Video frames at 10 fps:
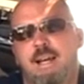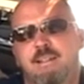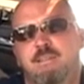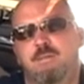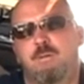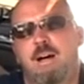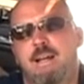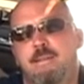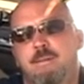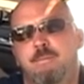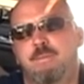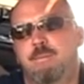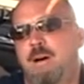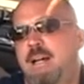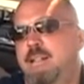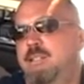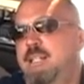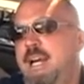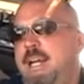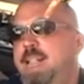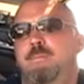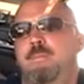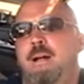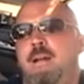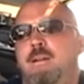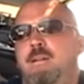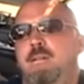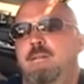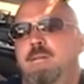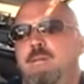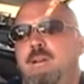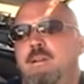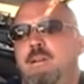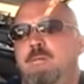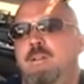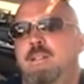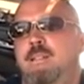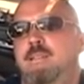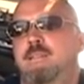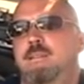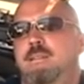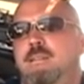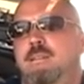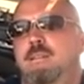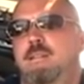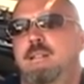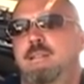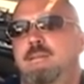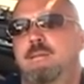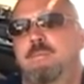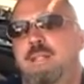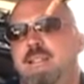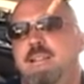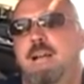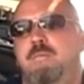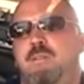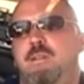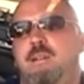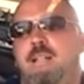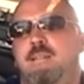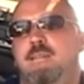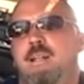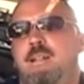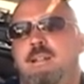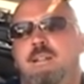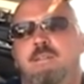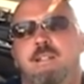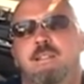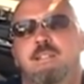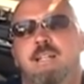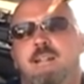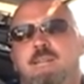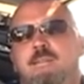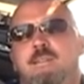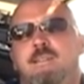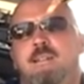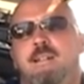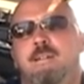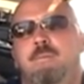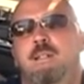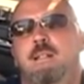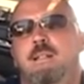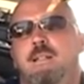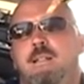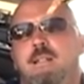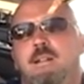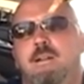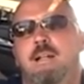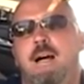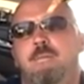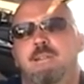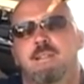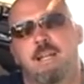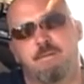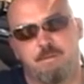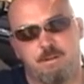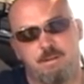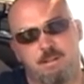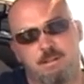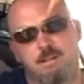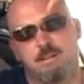as to why the mileage tanks. My theory was the PCM is going to like slightly increase injector on time, you know, to compensate for the,